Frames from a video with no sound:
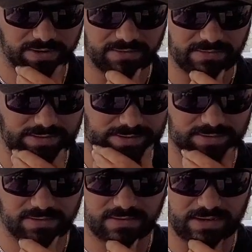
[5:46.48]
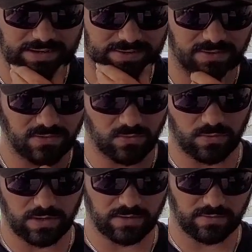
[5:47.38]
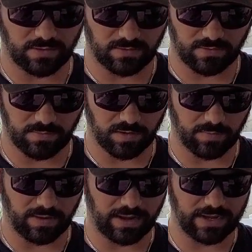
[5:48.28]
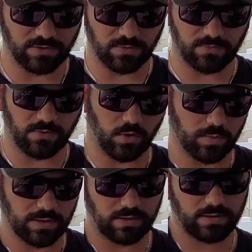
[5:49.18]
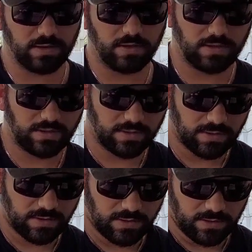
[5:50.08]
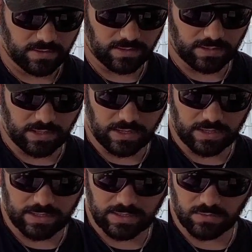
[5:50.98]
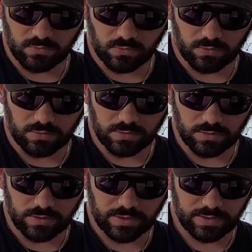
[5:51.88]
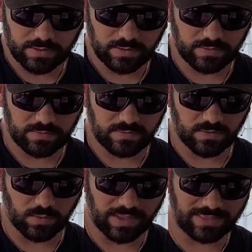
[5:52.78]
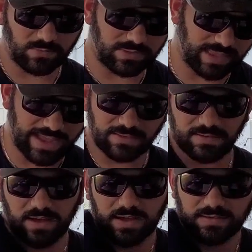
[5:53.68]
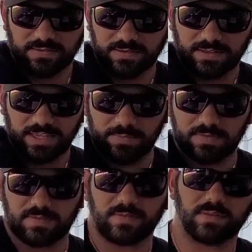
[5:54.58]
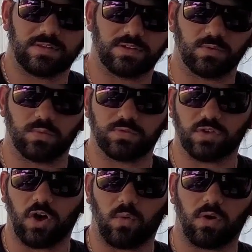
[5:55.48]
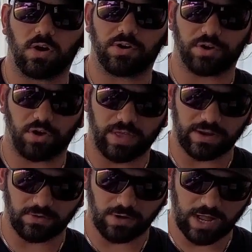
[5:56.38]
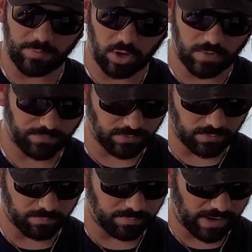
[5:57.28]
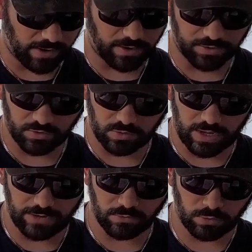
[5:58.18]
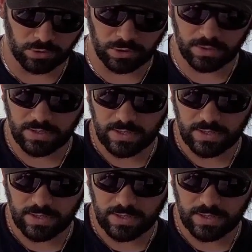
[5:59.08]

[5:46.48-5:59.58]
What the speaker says: is it? I swear I saw something about hydrophobic line roller. So what that does is it keeps your salt water and all that grime off your bearing on your line roller,